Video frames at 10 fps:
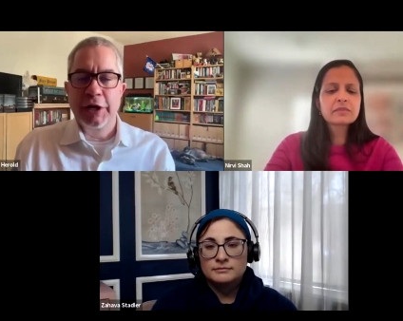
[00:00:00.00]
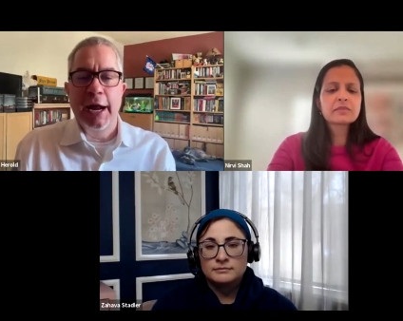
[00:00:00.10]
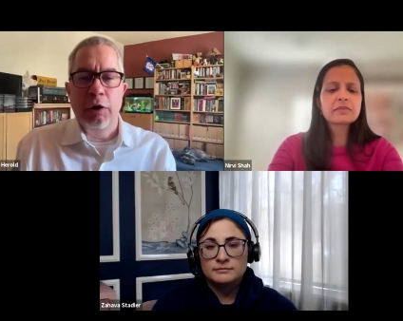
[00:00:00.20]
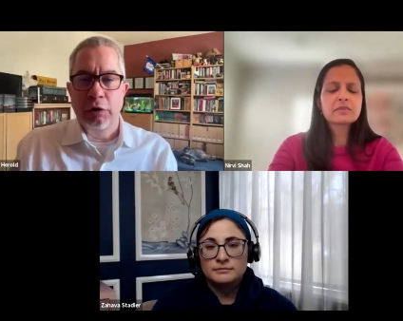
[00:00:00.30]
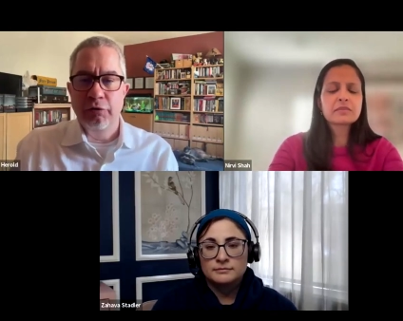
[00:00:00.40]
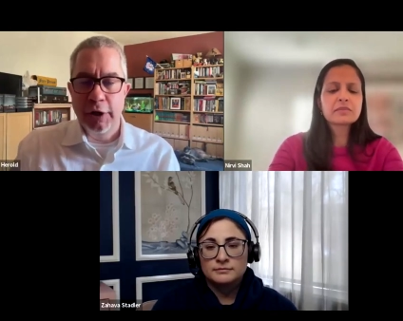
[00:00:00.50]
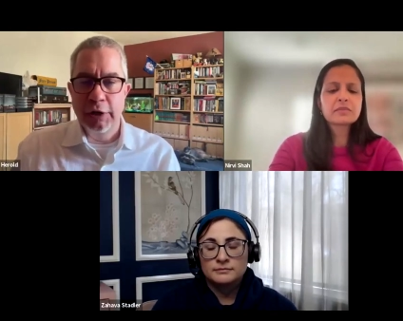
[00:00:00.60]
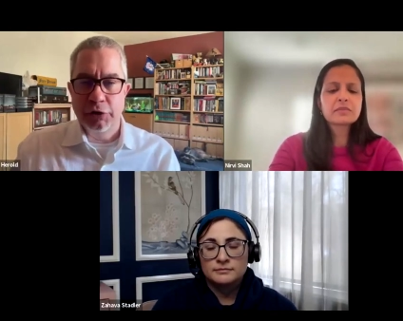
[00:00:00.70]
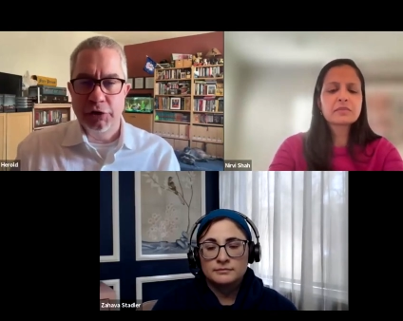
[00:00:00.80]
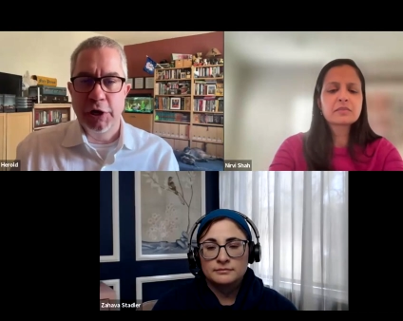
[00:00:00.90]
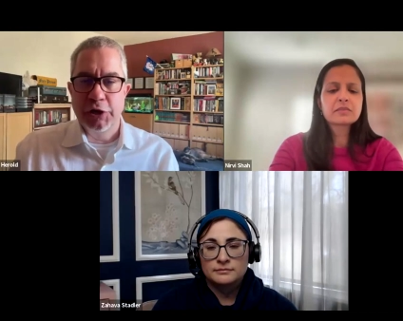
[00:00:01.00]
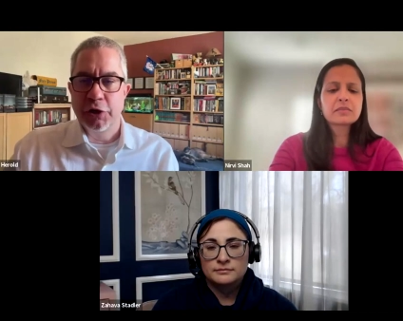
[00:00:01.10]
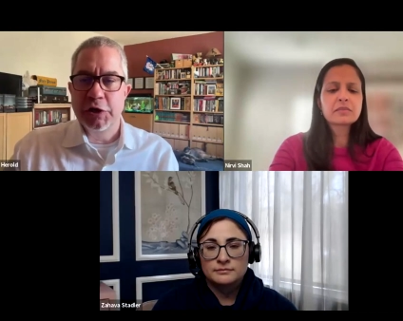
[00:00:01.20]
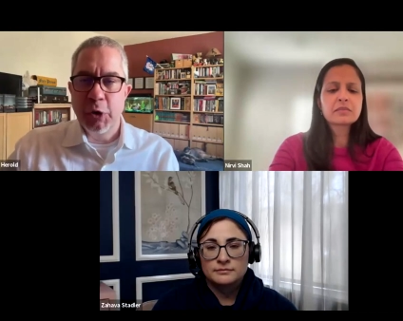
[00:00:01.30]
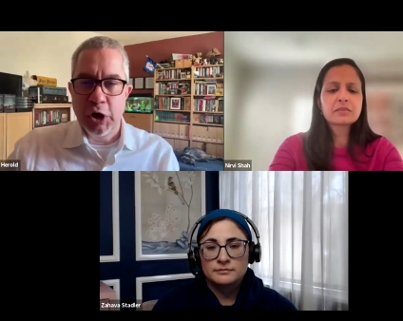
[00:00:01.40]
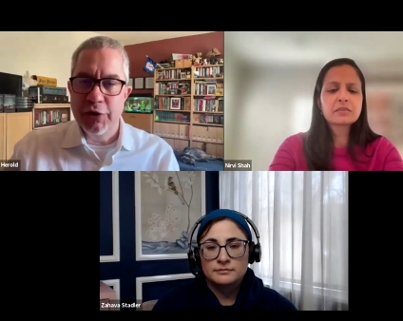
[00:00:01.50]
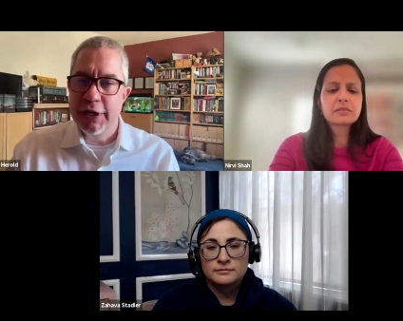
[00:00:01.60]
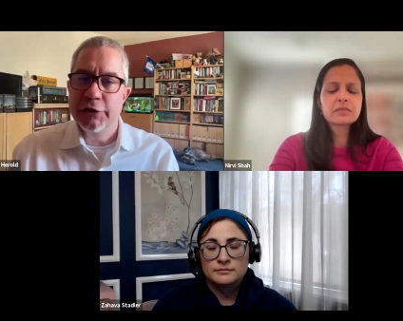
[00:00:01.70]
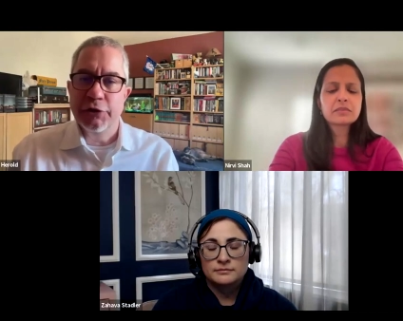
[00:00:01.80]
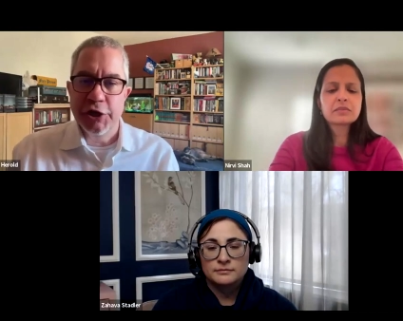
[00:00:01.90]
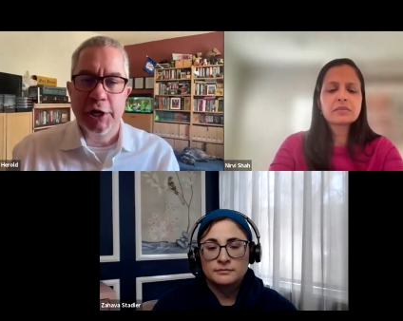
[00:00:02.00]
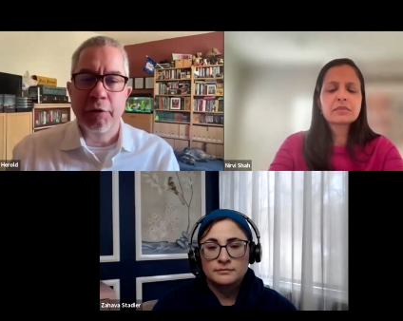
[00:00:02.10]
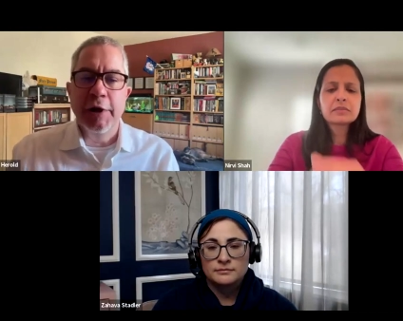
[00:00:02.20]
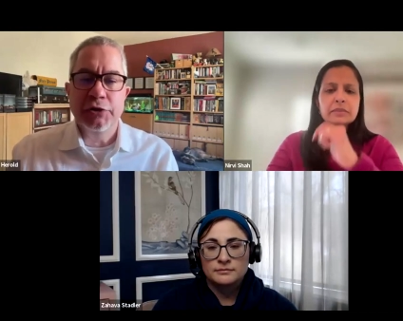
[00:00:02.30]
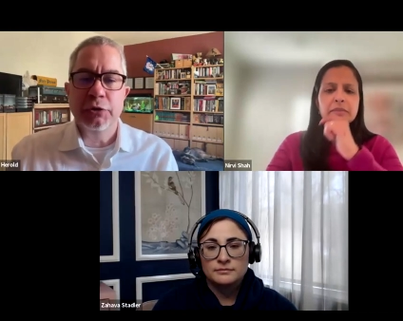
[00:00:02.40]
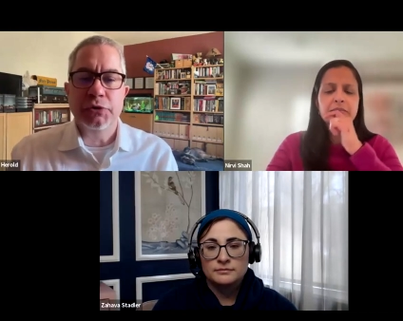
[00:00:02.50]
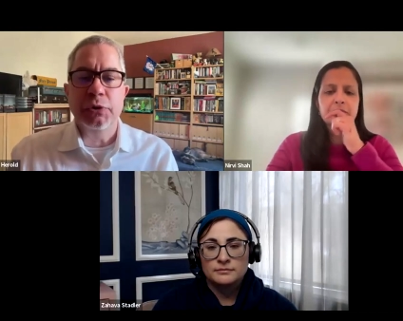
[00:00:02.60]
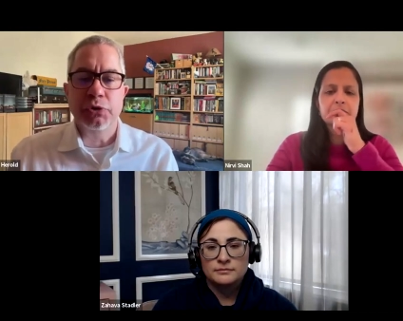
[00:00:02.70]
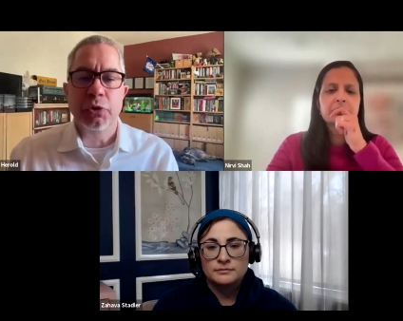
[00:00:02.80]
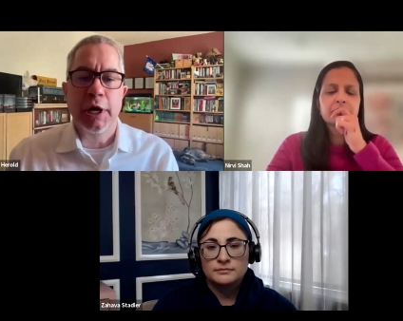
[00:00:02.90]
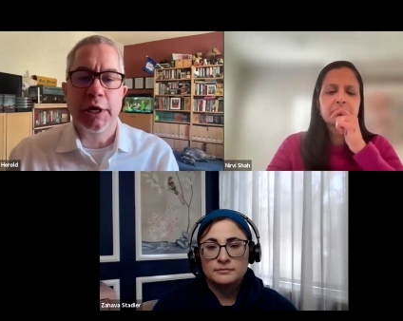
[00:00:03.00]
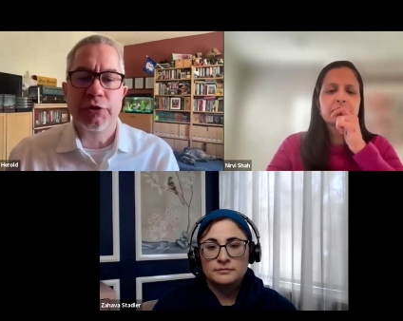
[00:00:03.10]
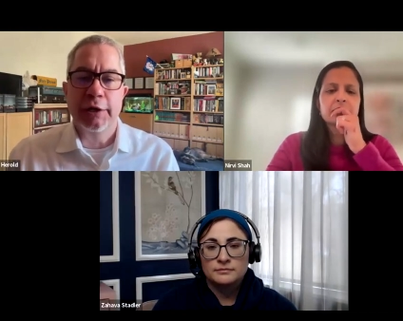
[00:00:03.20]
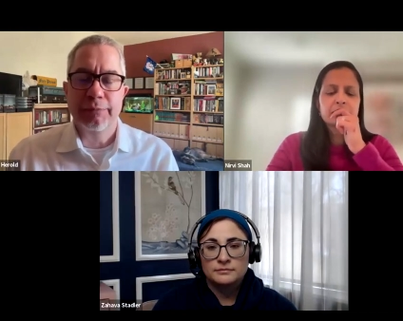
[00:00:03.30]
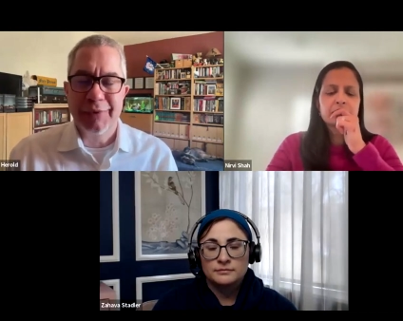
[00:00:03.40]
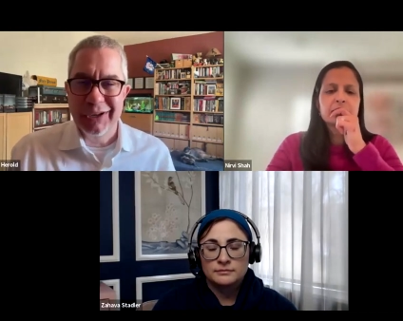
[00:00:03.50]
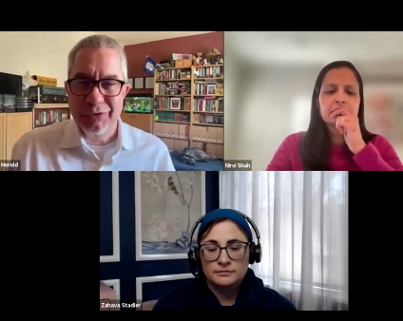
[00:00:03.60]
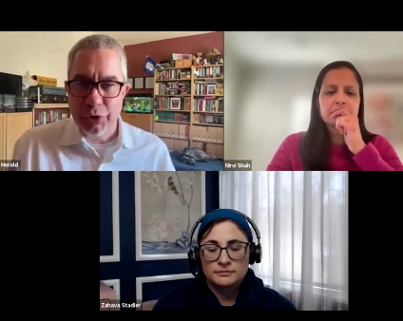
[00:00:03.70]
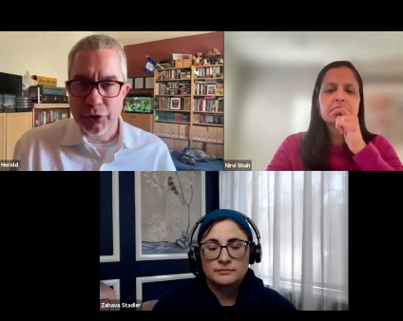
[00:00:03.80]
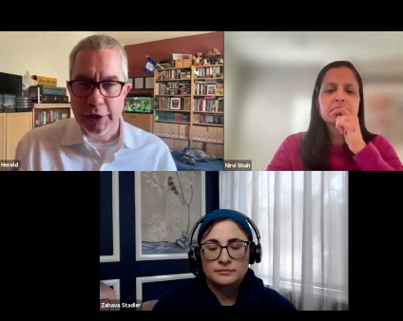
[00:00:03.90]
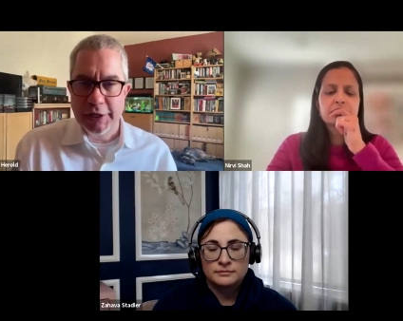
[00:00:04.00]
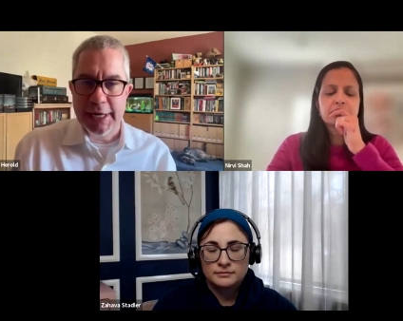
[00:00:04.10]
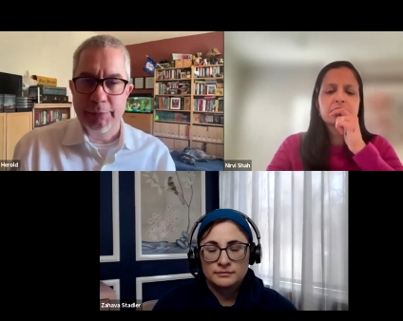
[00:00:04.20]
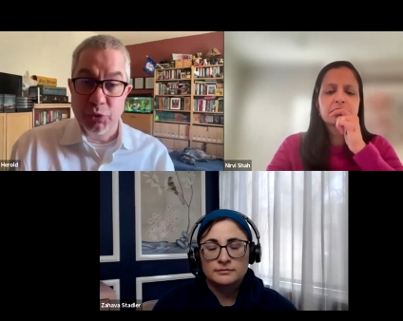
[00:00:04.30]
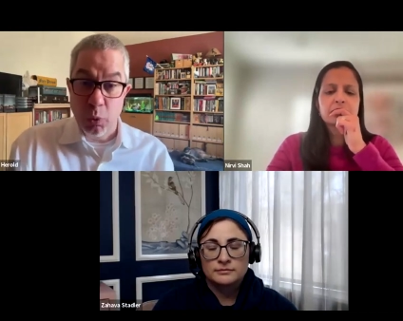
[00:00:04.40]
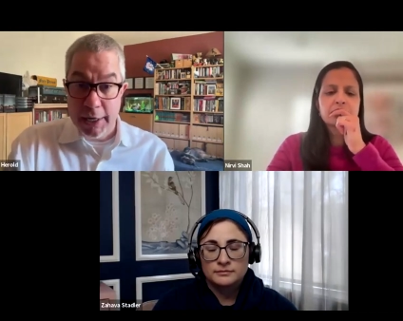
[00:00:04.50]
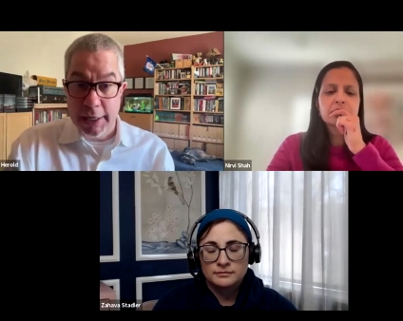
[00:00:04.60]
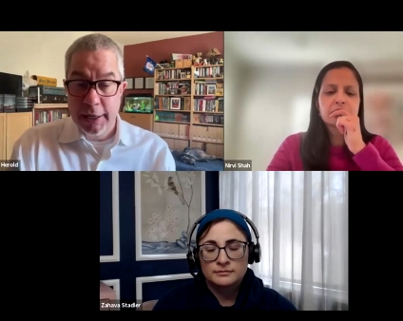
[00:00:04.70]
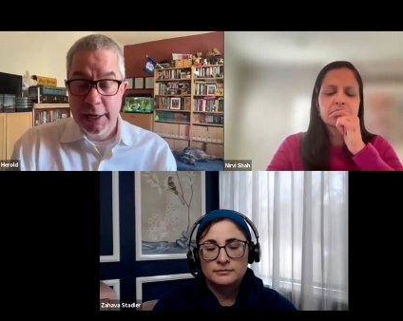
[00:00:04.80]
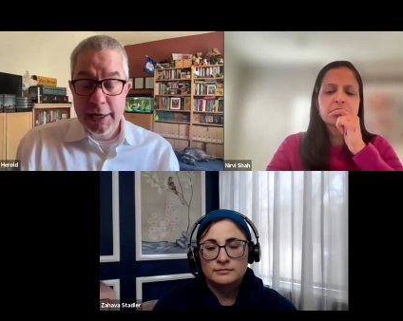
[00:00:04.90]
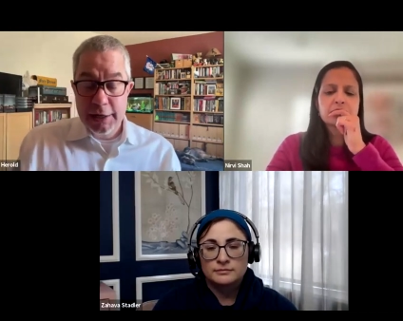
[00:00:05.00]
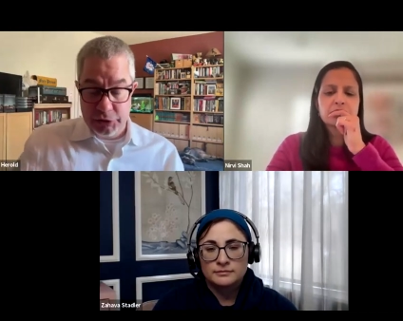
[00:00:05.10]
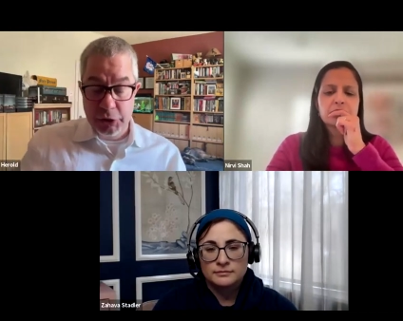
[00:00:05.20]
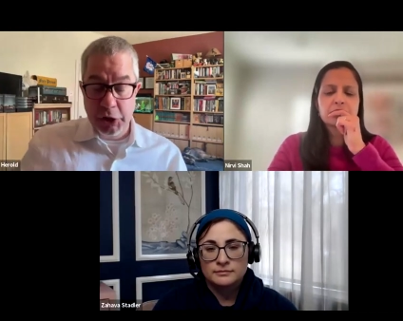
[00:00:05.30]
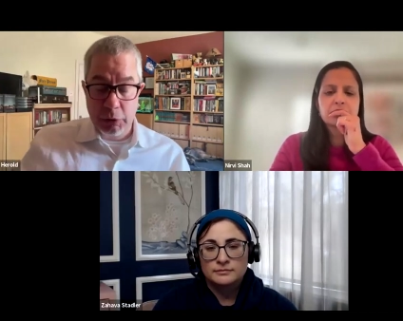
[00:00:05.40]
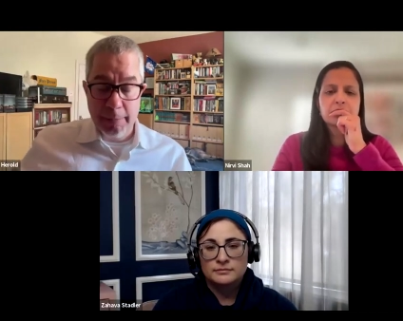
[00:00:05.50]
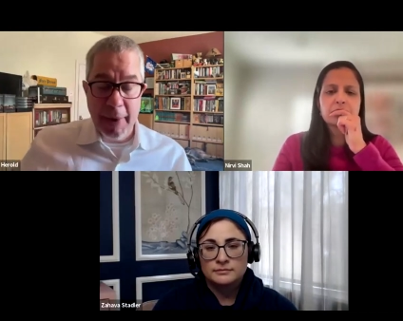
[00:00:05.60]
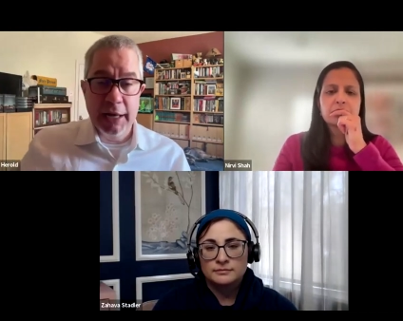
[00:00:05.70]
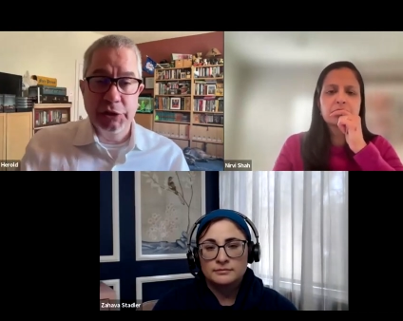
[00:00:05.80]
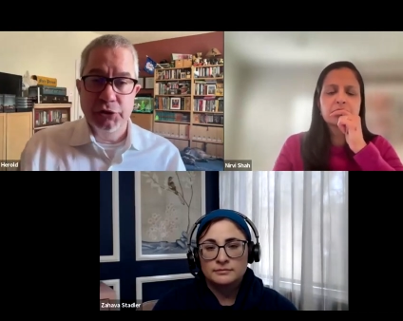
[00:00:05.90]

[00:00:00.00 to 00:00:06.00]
Speaker 1: caring for infrastructure as part of an intergenerational social contract. And I'll give you two examples. One, so, you know, come back to